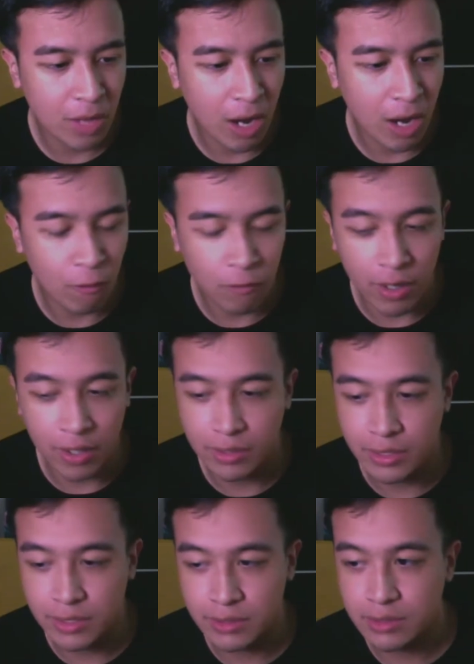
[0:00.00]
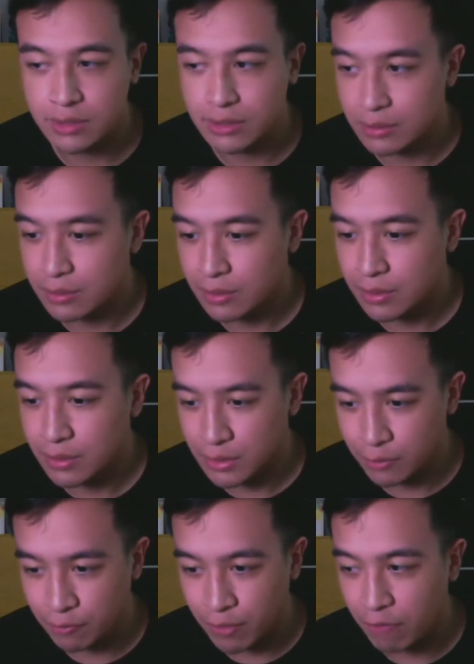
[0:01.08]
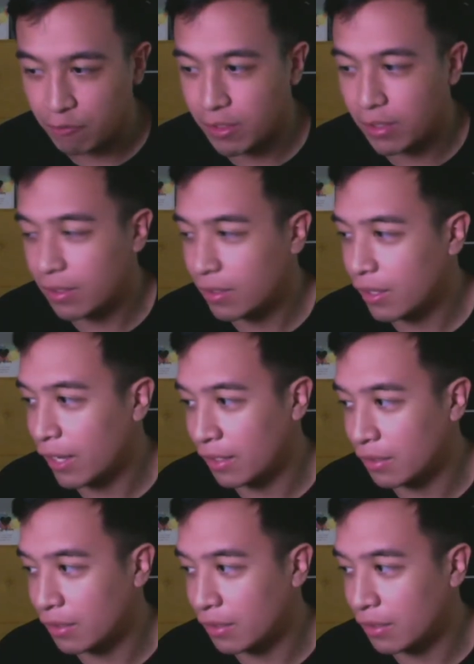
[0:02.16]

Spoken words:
far does surviving and